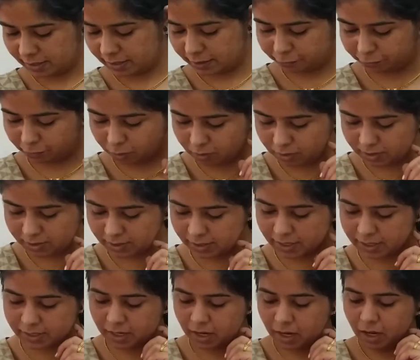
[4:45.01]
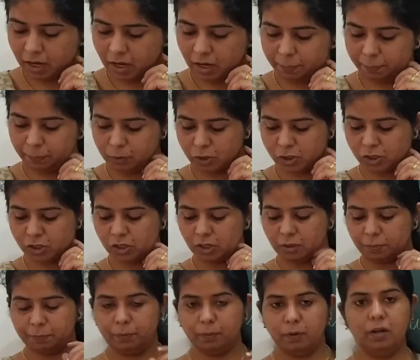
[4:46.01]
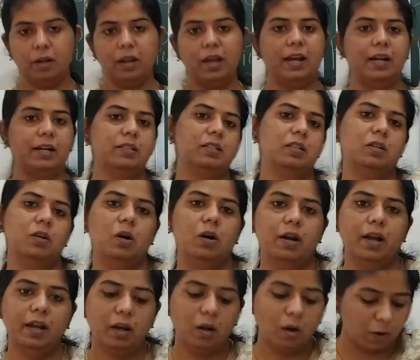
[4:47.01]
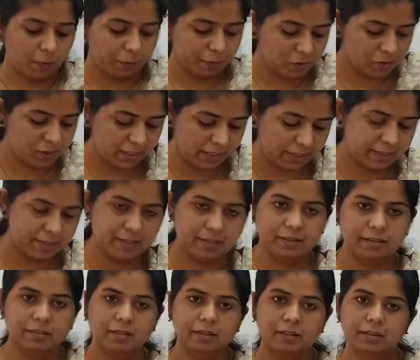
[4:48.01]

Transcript: The force is a push or pull acting on an object.